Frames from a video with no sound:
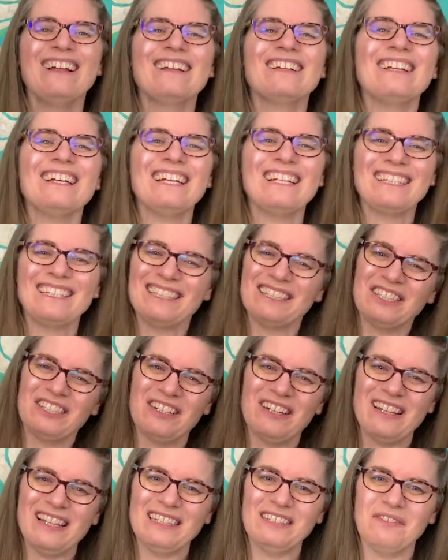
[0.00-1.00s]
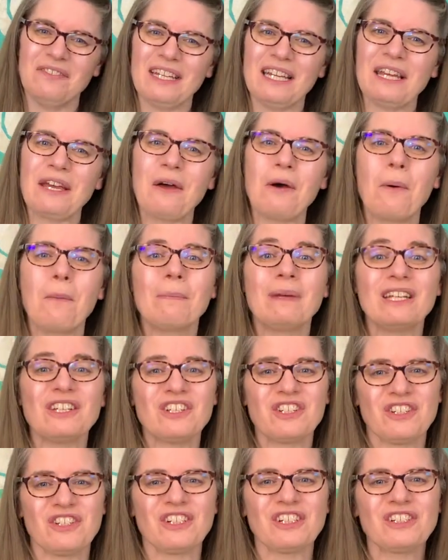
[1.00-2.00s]
In addition to this video, be
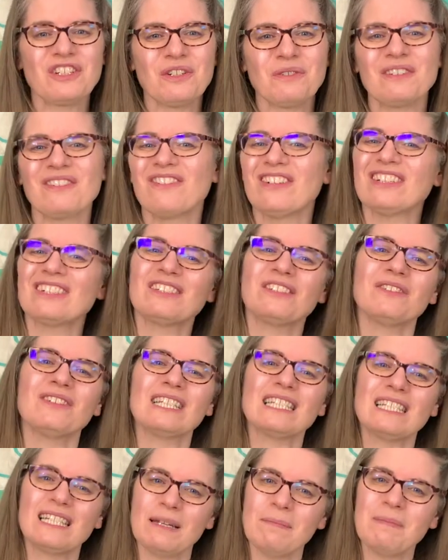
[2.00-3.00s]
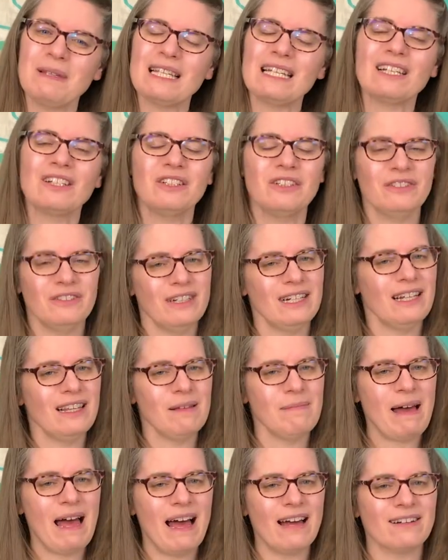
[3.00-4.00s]
sure to refer to the tips included in the
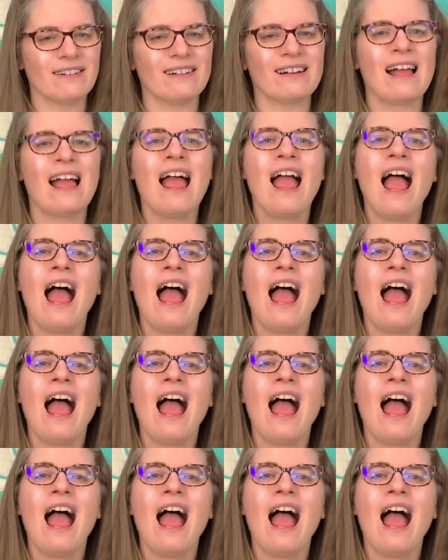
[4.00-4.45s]
pattern